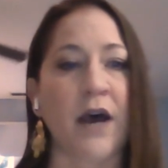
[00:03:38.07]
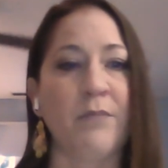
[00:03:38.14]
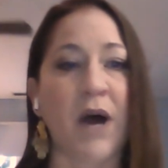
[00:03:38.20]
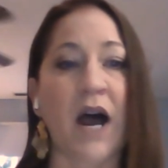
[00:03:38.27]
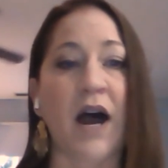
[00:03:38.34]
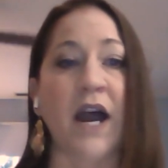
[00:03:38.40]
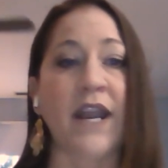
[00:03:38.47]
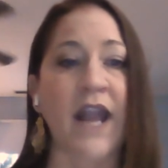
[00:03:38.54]

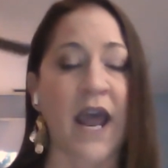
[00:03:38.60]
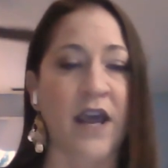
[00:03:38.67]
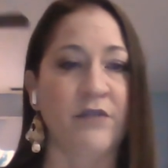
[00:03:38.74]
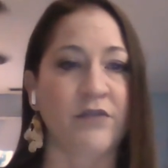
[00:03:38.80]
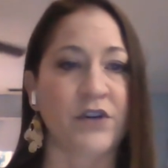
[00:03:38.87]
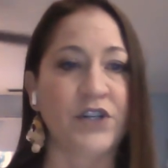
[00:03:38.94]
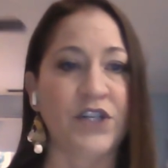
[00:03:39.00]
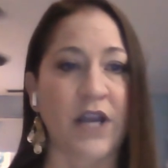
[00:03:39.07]
behind
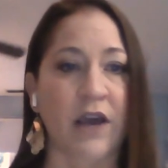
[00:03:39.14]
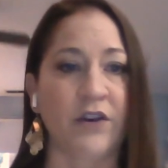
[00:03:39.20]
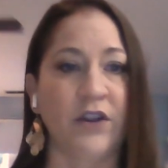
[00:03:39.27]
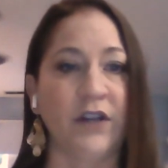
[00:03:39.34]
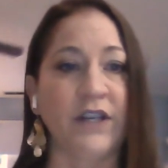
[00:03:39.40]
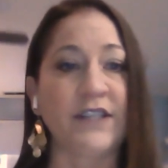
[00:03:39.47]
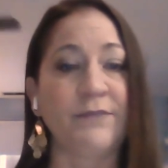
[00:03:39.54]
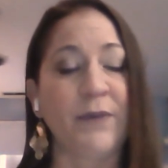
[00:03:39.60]
adverse
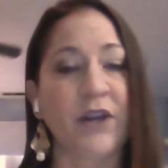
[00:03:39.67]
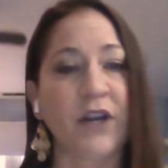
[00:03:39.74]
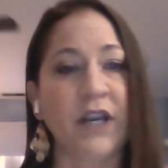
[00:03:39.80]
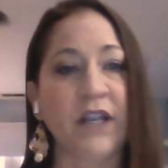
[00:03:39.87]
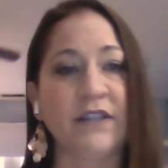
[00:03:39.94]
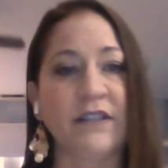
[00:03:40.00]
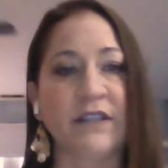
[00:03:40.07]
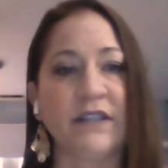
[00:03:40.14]
childhood
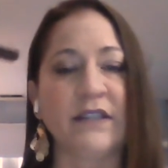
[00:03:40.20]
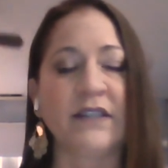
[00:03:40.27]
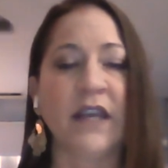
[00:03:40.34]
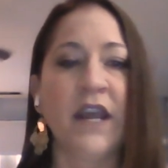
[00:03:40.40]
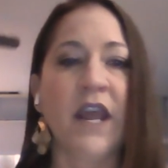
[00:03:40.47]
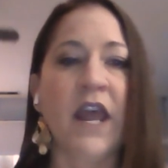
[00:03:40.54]
experiences,